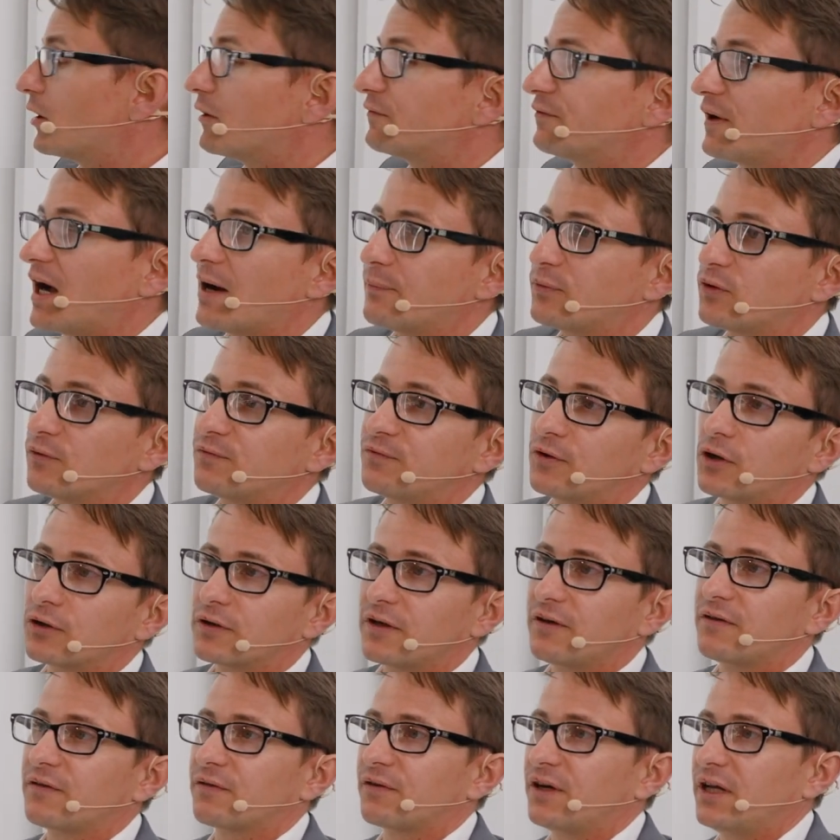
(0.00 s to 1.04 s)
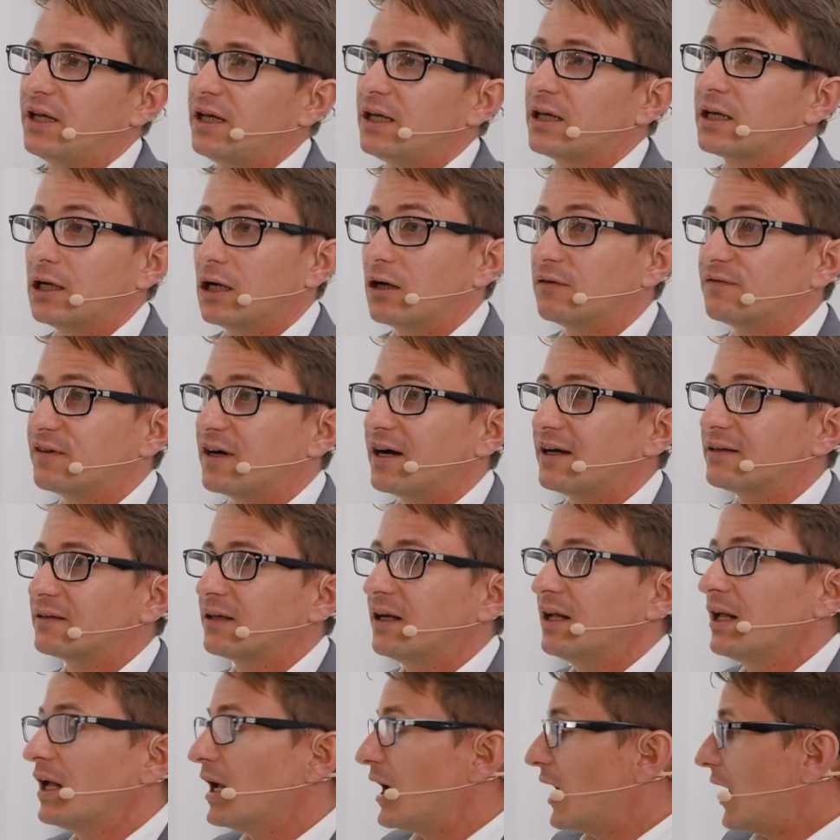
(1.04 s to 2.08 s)
of up to 43 kilowatt.
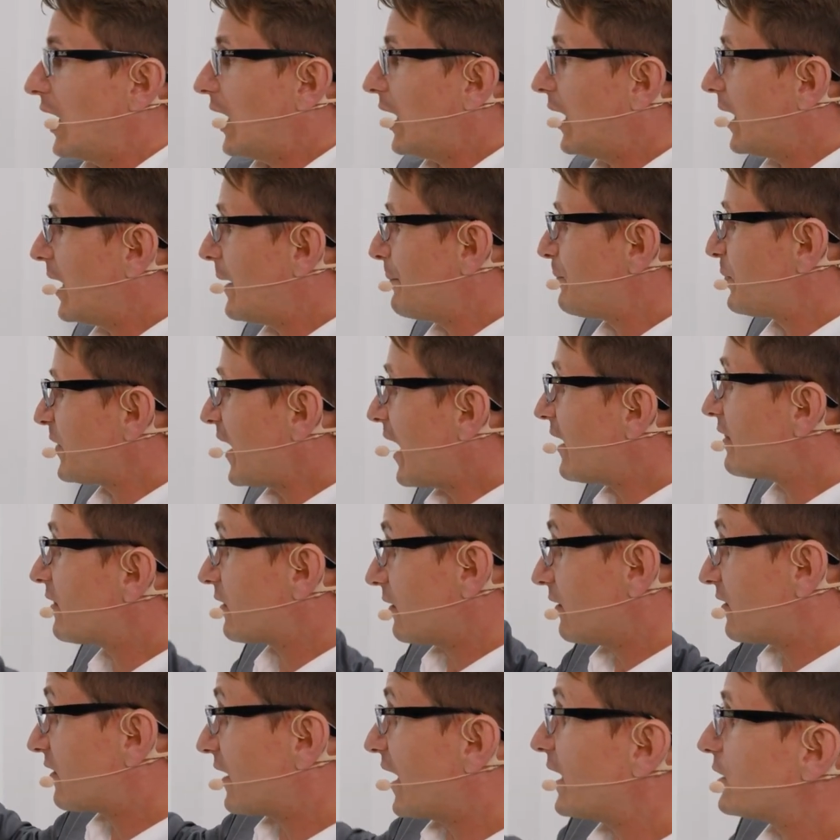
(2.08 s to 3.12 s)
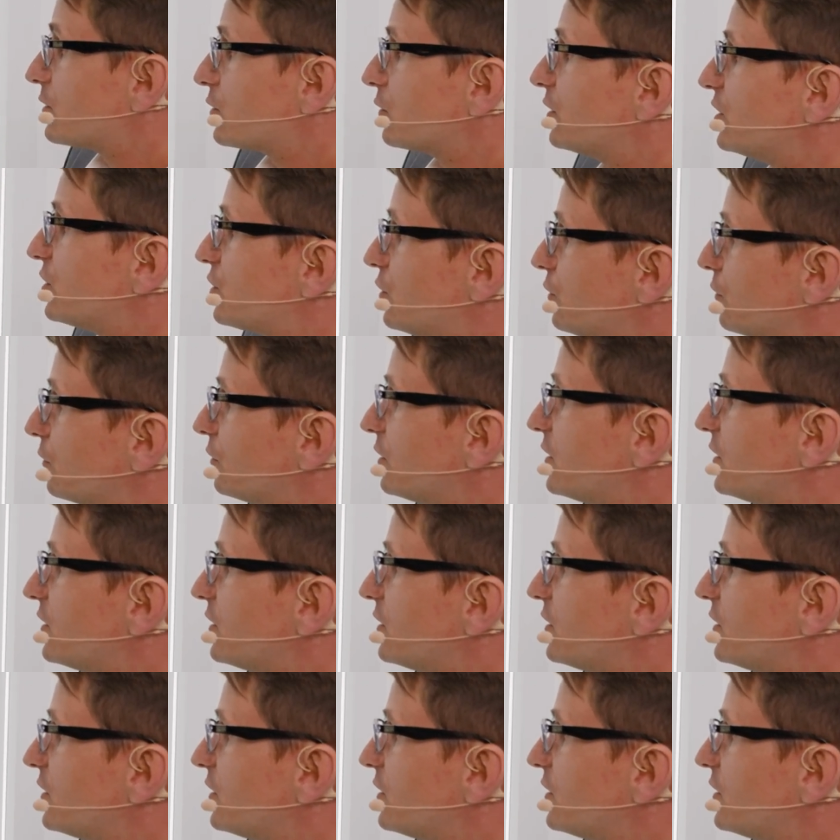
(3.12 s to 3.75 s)
And thanks to this new